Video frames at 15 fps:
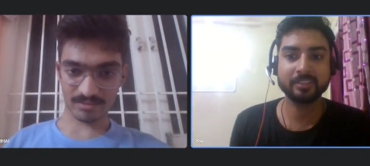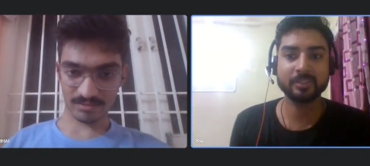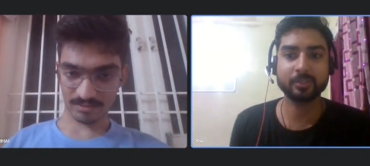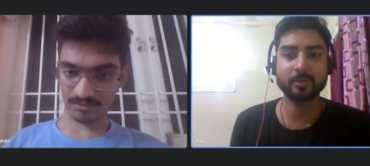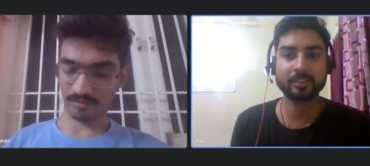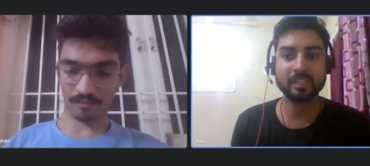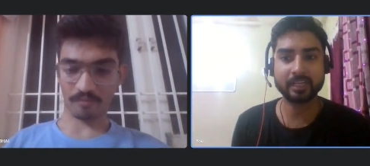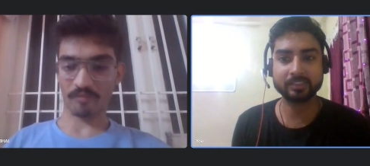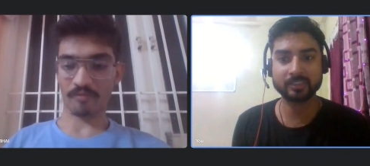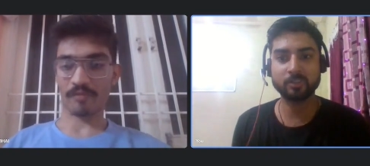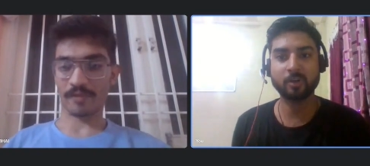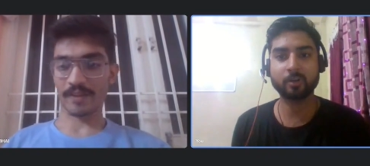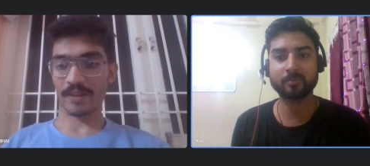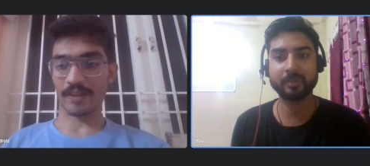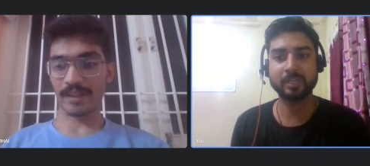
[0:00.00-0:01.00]
Speaker 1: So thanks a
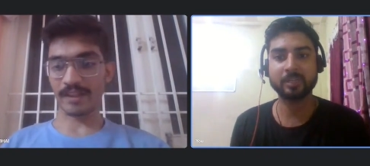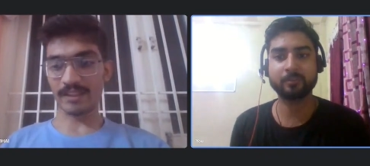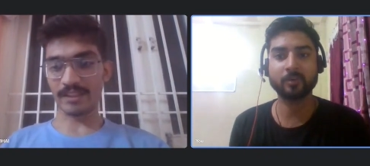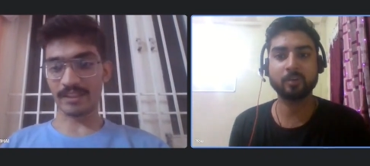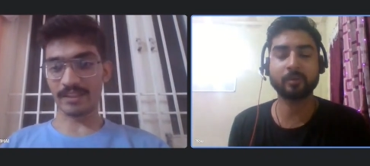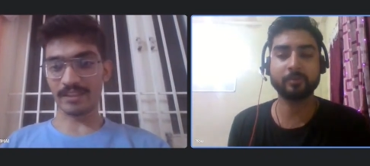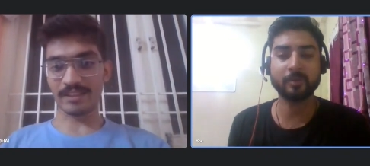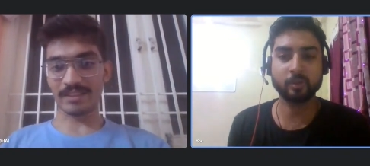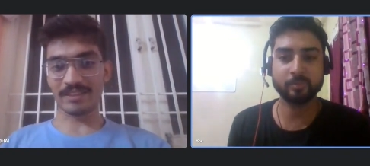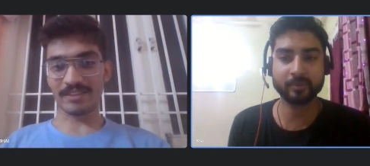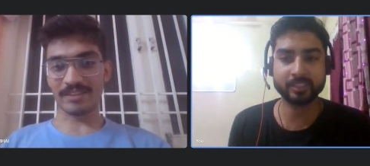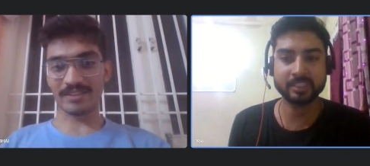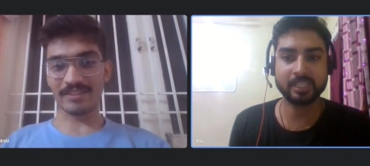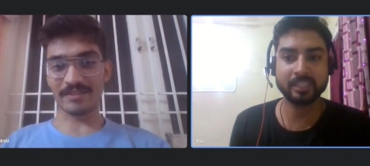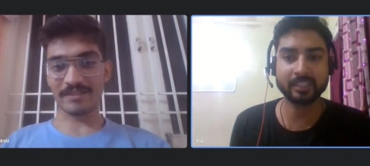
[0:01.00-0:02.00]
lot, Preet, for coming on
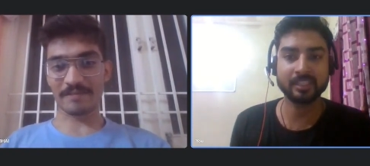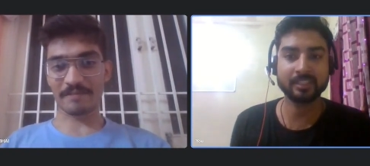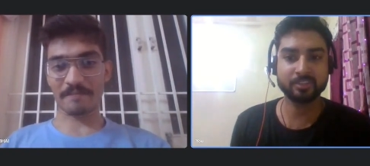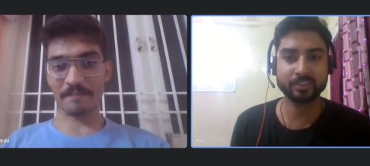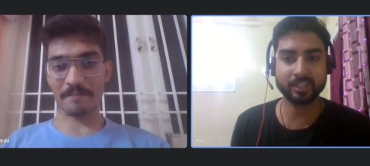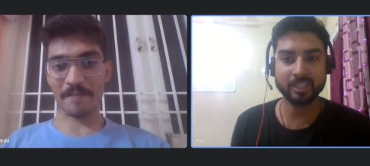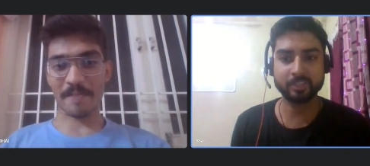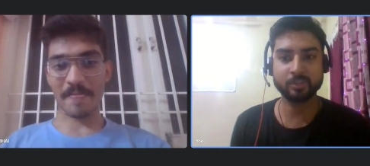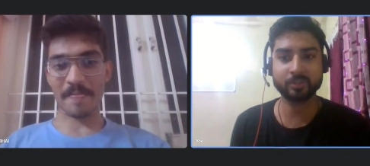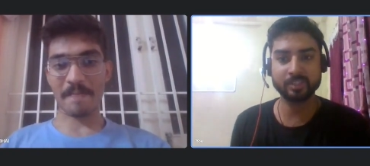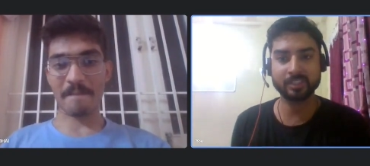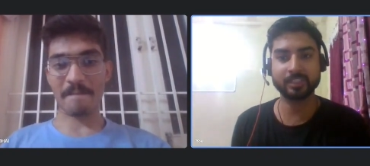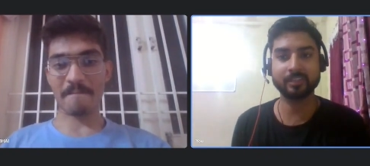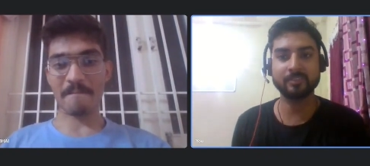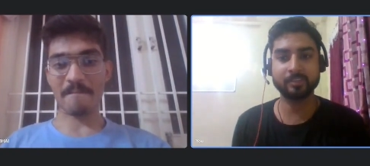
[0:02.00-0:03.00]
my channel and sharing your
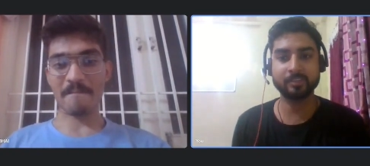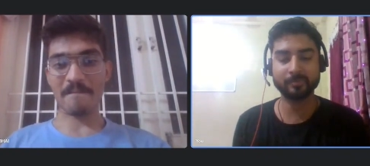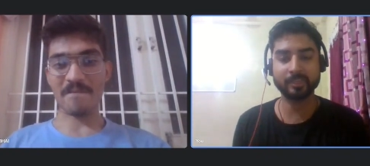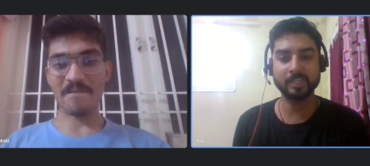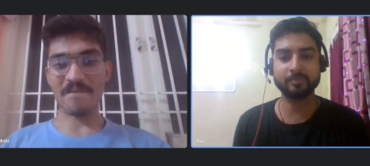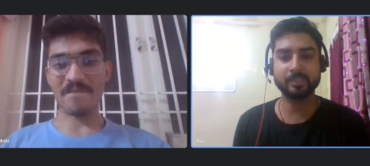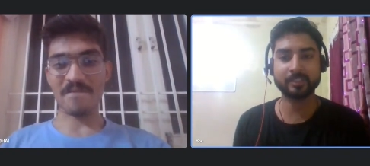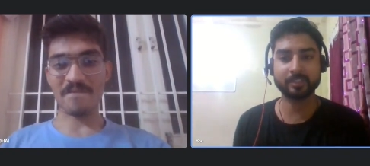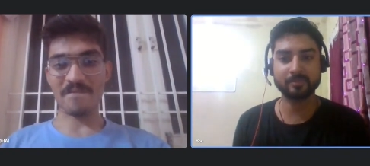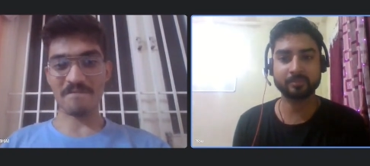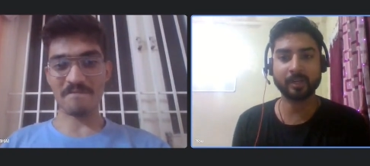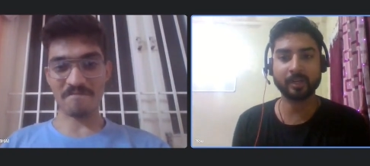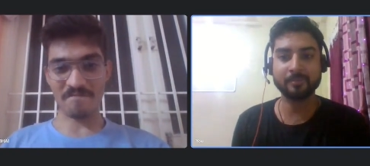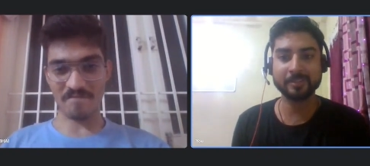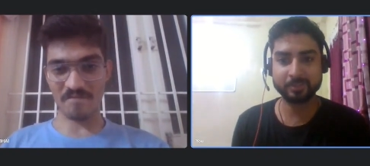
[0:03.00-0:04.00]
journey with me and my
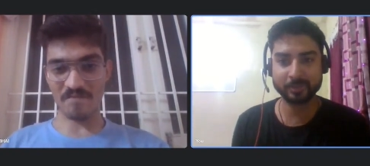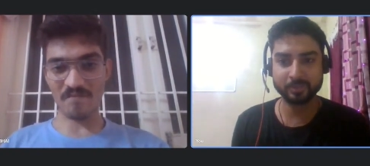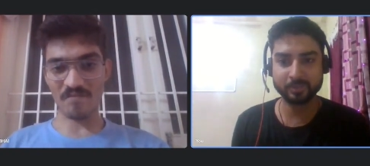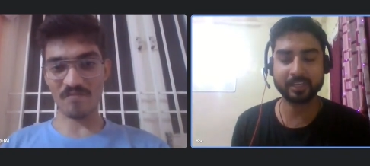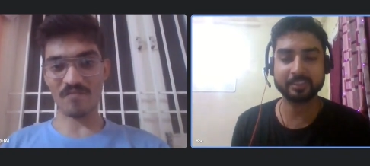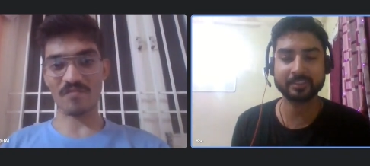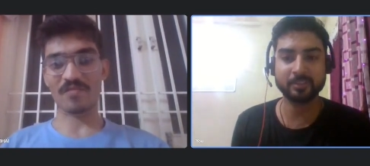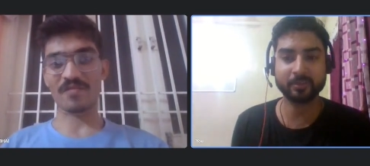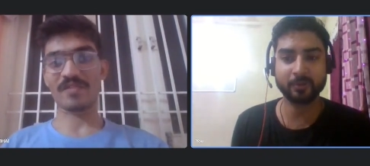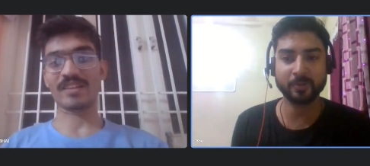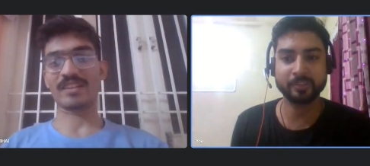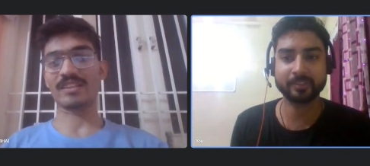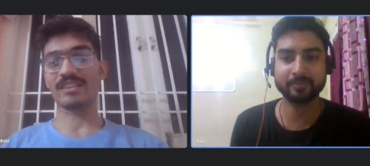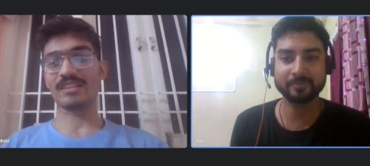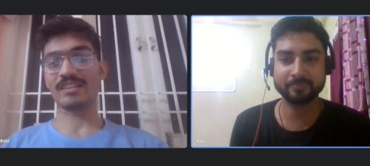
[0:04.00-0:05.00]
subscribers. So thanks a
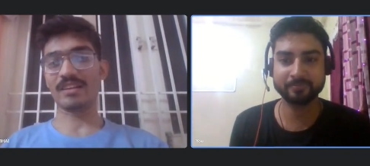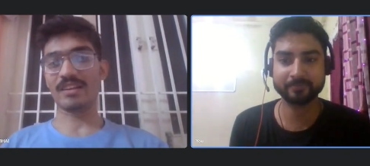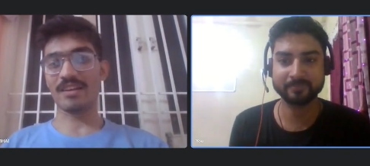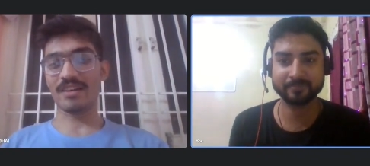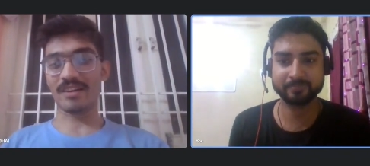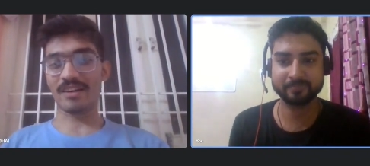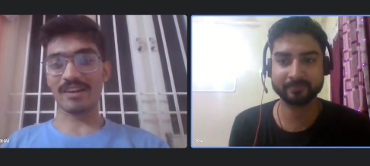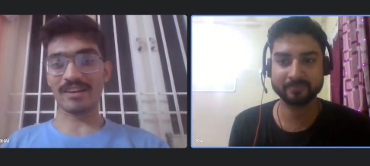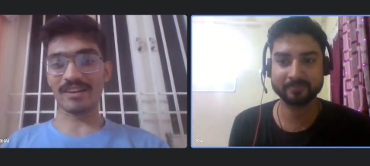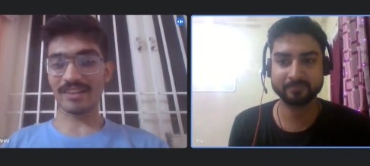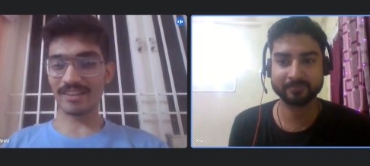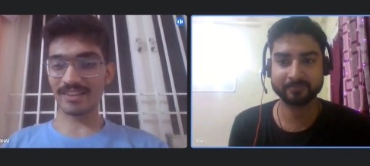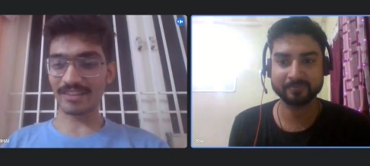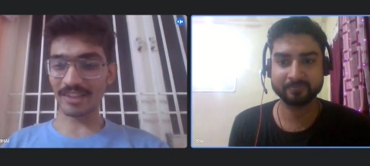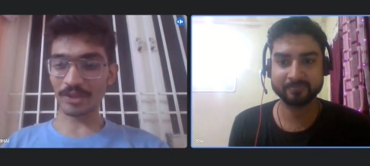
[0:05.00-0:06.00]
lot.
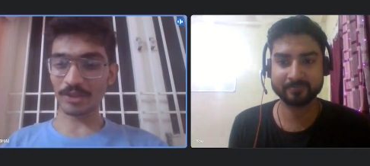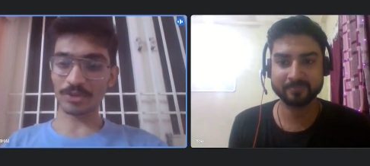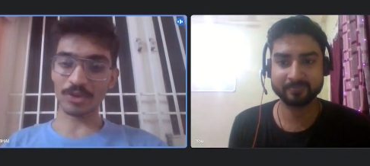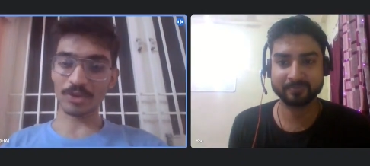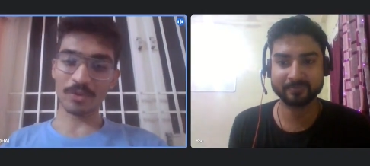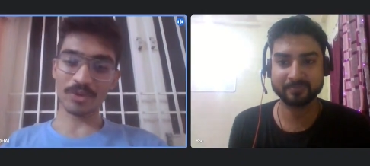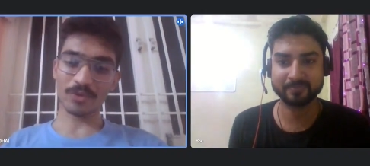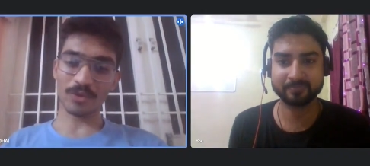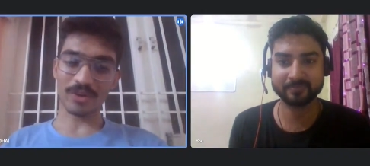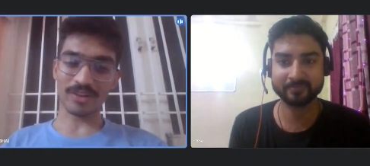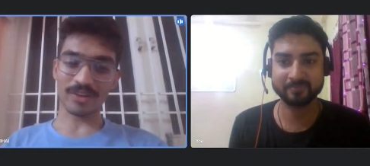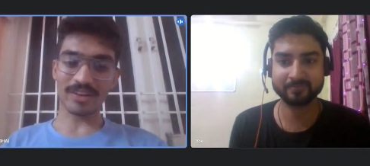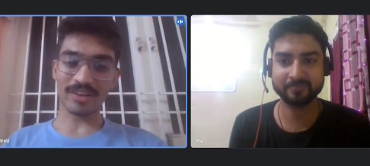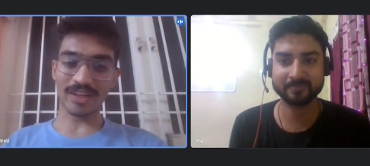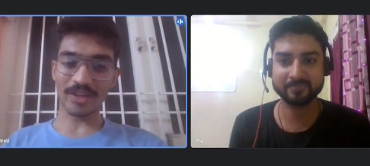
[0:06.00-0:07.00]
Speaker 2: Alright, thank you so much
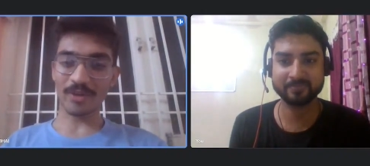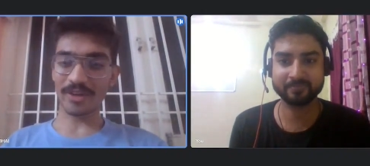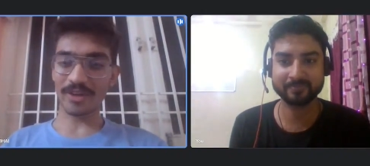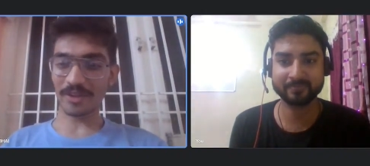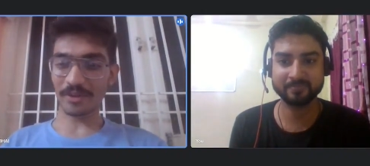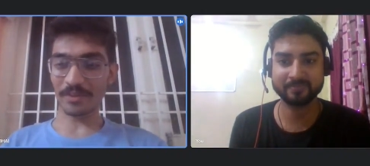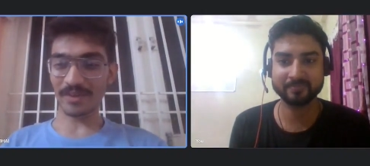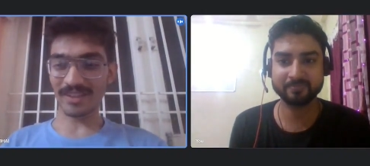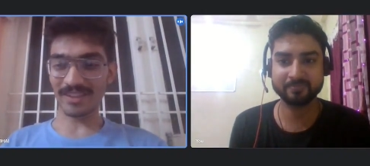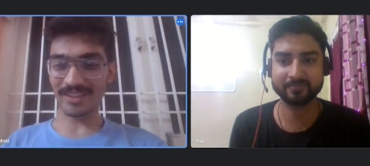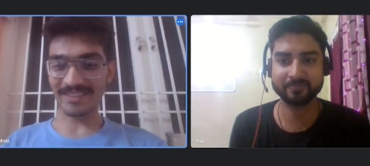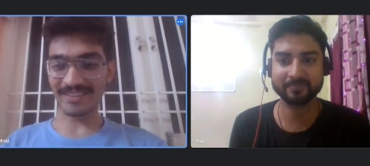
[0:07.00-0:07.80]
for inviting me.